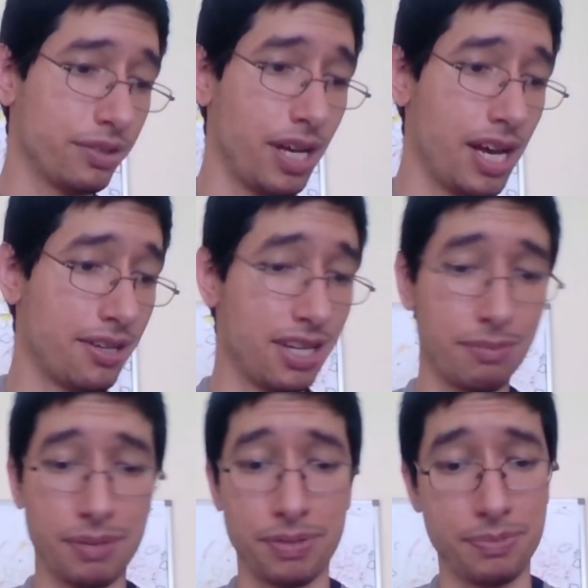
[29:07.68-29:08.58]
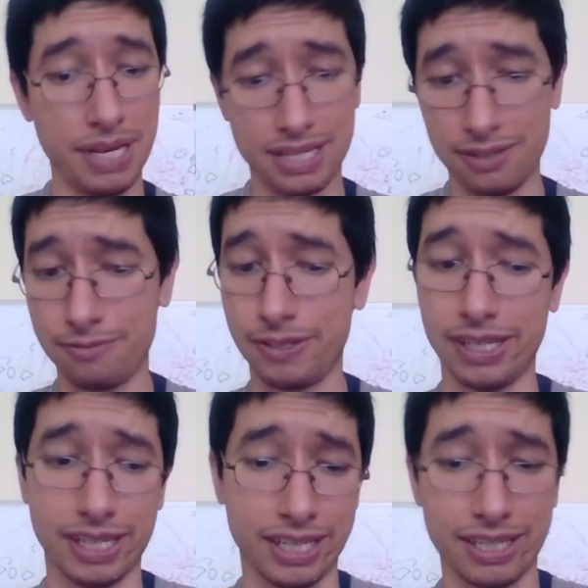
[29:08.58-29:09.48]
Uh, talking about perspective,
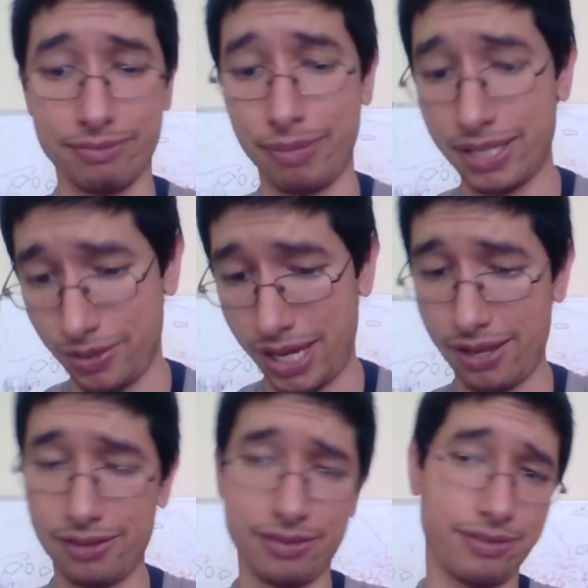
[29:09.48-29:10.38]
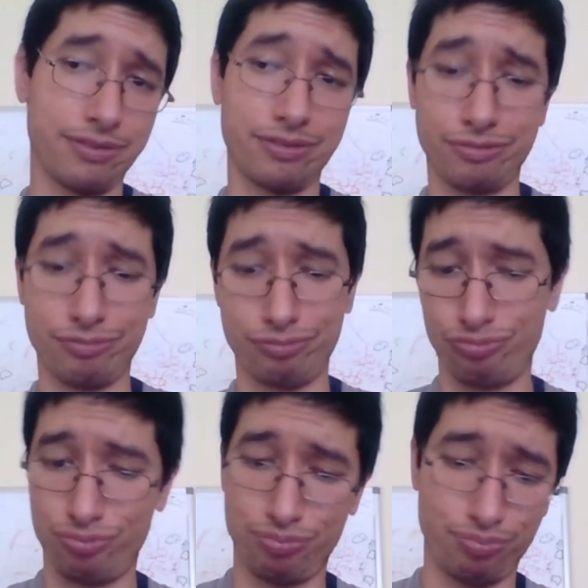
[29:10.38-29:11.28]
uh, mental health,
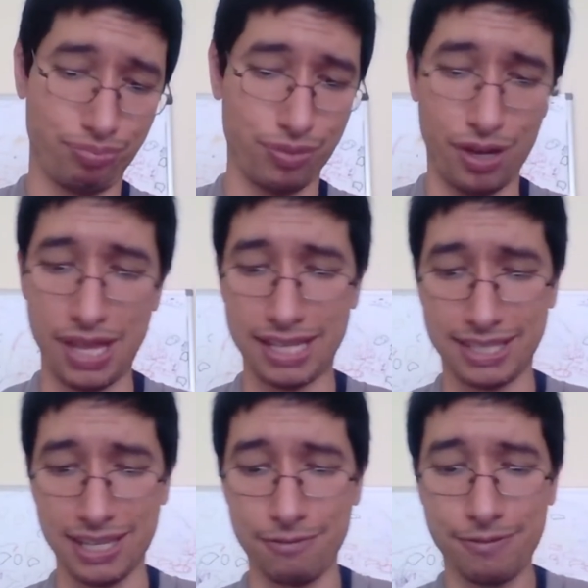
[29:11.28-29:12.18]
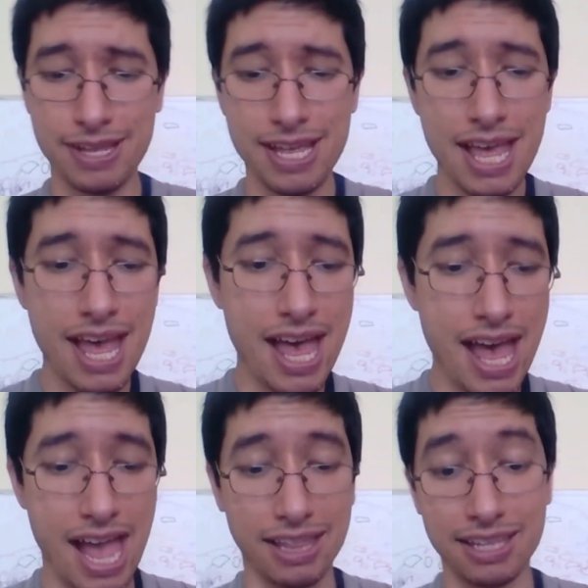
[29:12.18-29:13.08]
all that stuff.
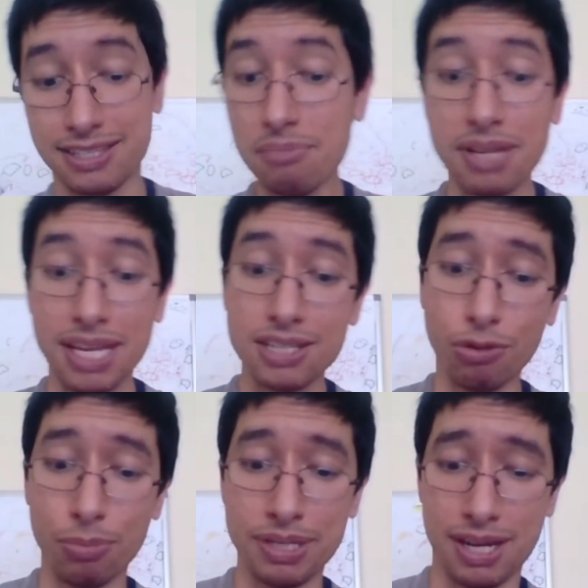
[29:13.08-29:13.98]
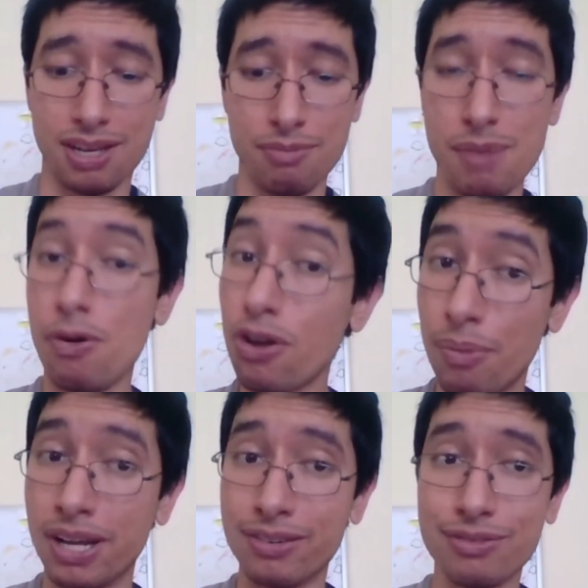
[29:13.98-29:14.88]
And then some days we'll be talking about
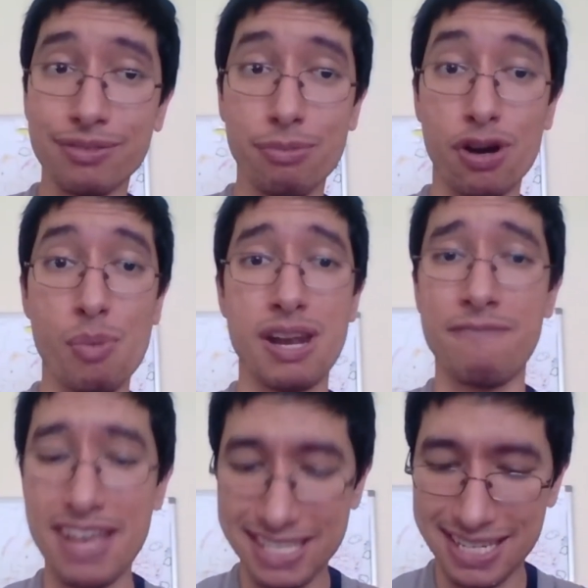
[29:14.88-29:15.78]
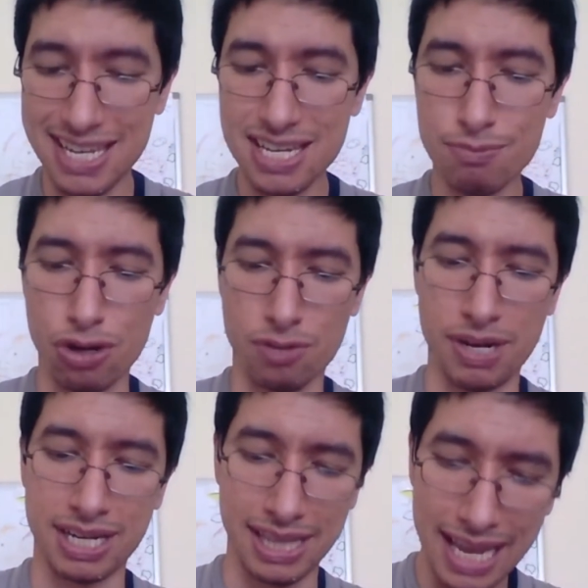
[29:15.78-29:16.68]
Pokemon. Pokemon investing,
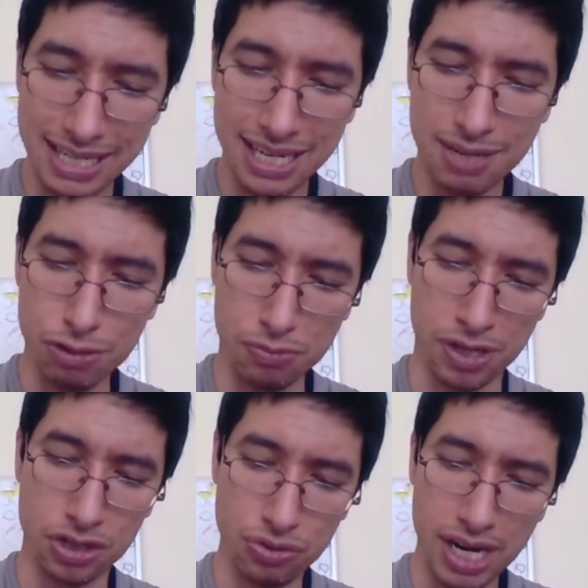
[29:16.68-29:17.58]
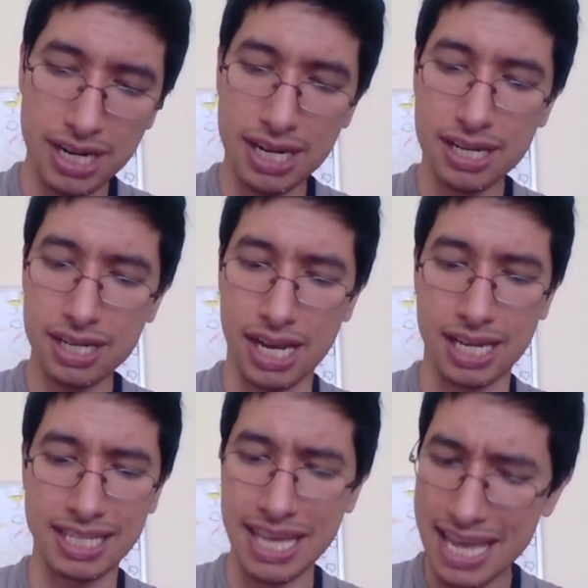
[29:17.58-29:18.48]
Pokemon collecting, Pokemon trading,
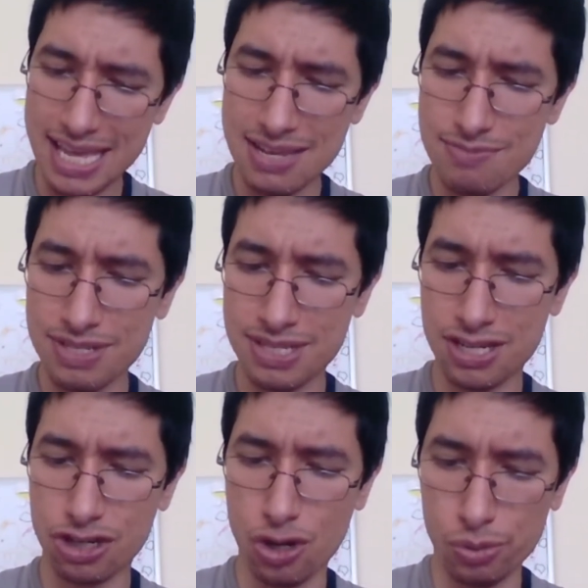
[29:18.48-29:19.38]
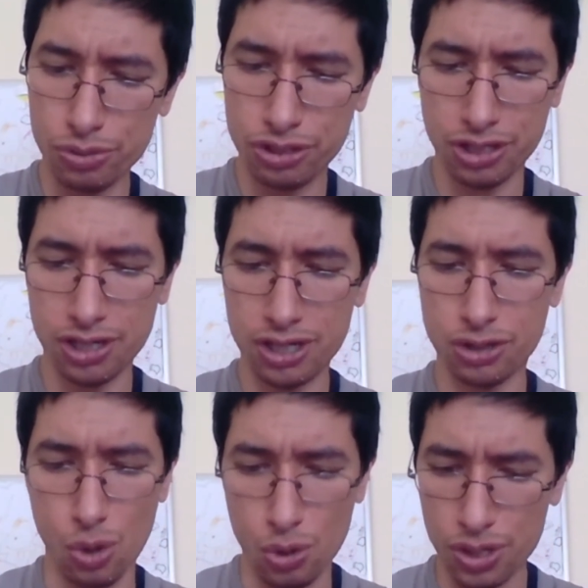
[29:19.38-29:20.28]
uh, games, culture,
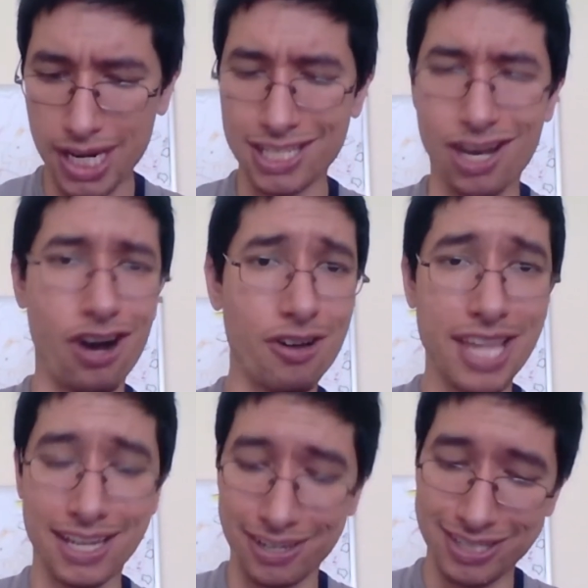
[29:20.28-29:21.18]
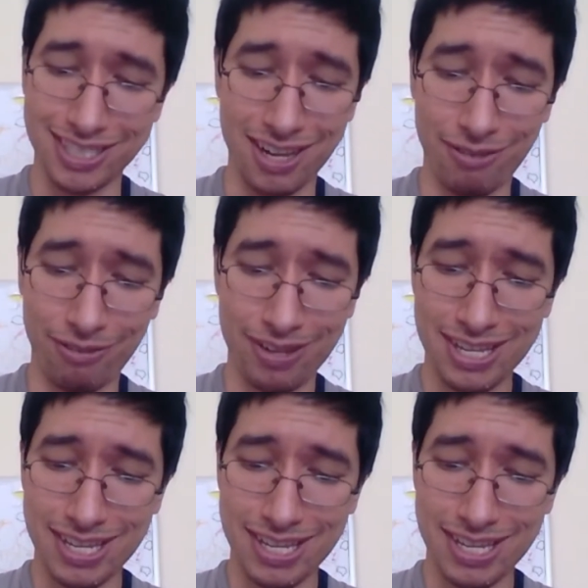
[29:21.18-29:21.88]
toys, all that good stuff.